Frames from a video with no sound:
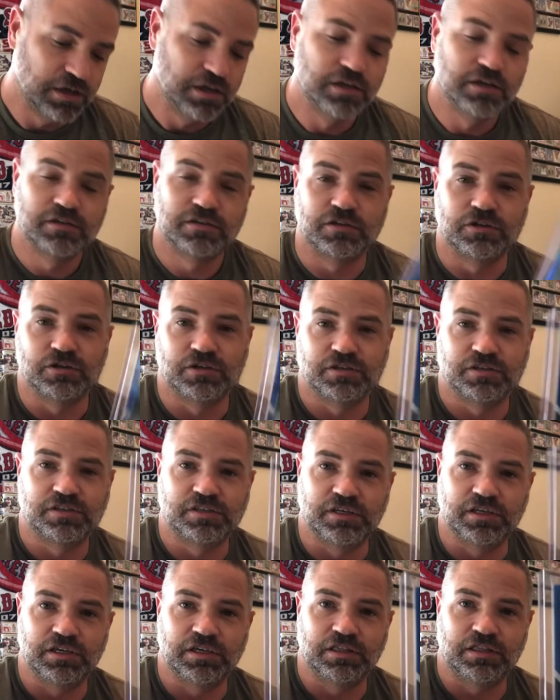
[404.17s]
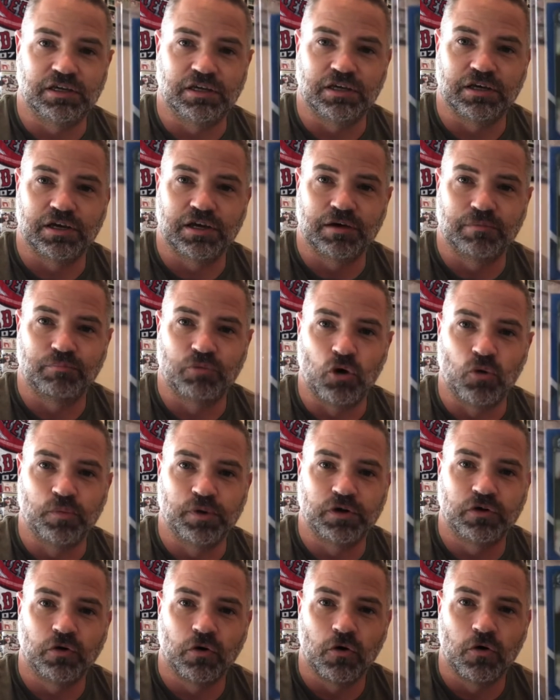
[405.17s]
So you can see the uh,
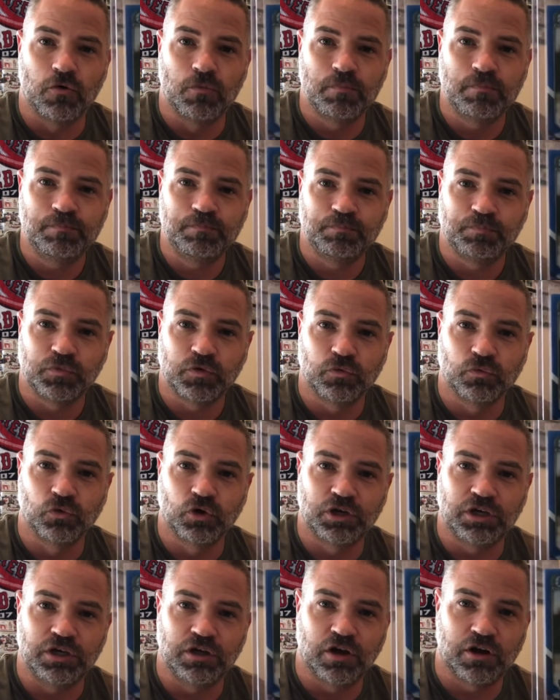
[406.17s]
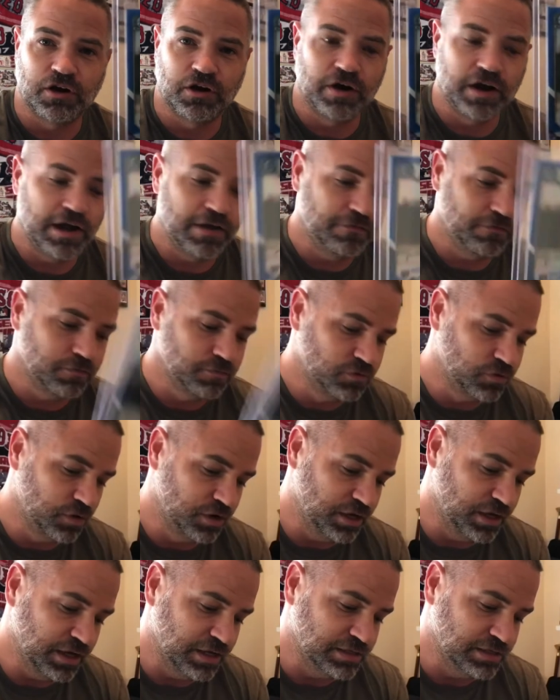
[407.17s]
Bowman Chrome rookie autograph from
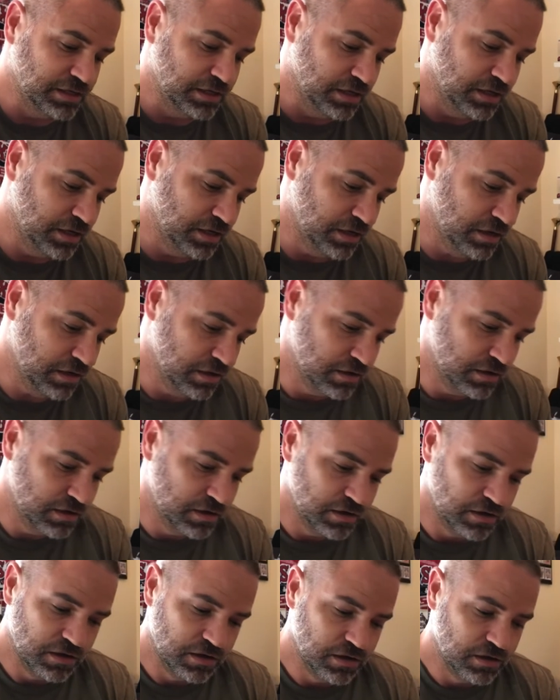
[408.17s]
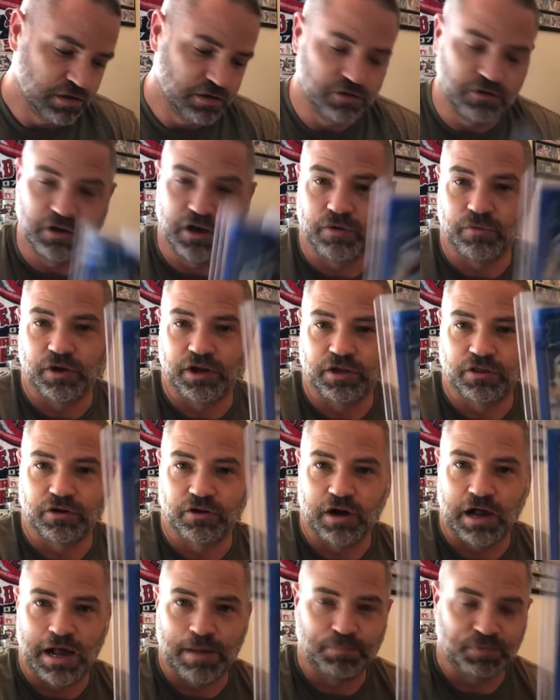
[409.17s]
2018. You got
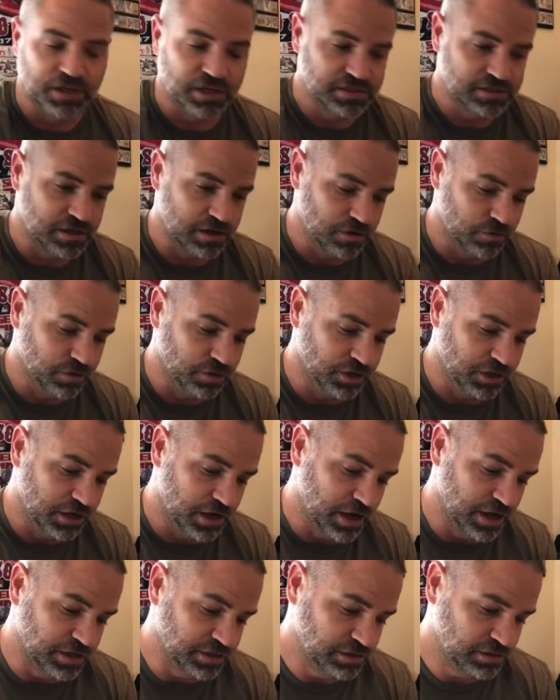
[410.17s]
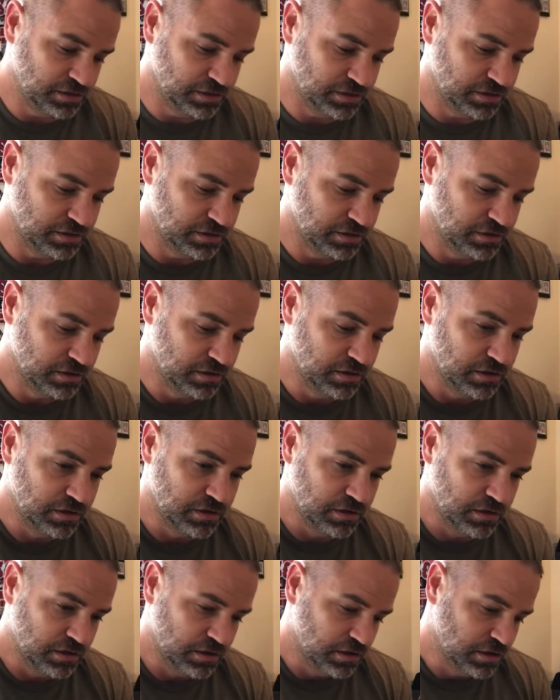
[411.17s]
regular optics that are really nice.
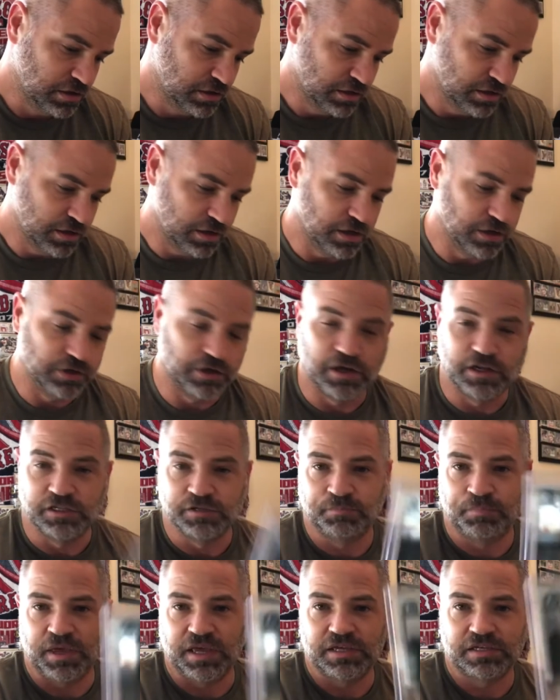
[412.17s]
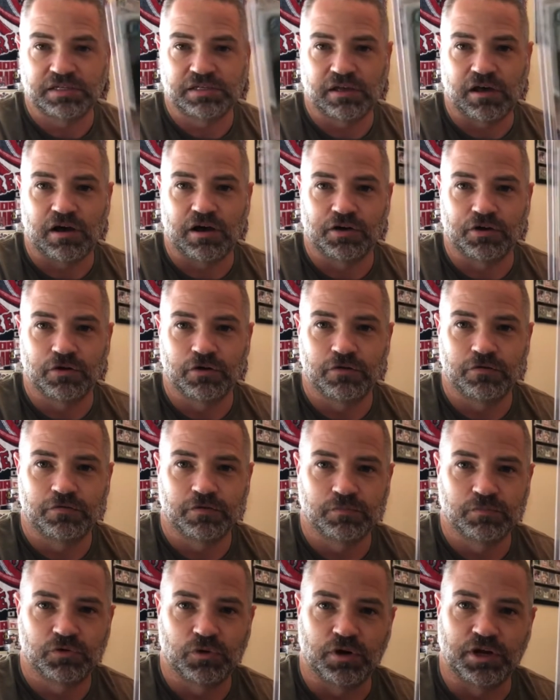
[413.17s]
Uh, you got his base auto
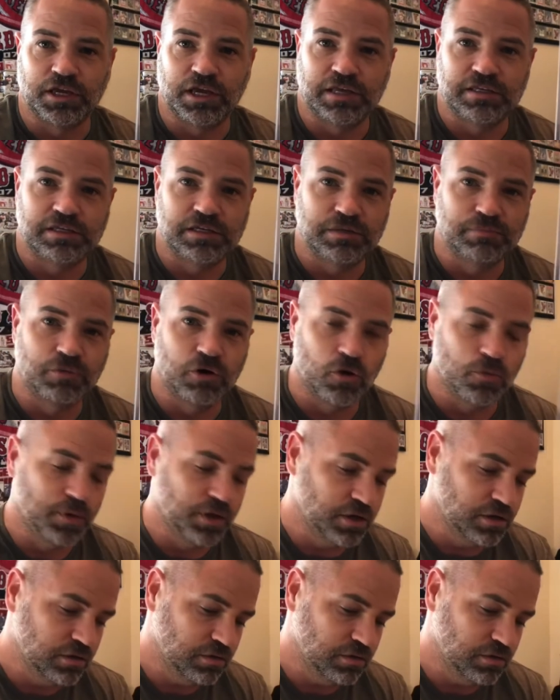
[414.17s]
from 2018 Bowman.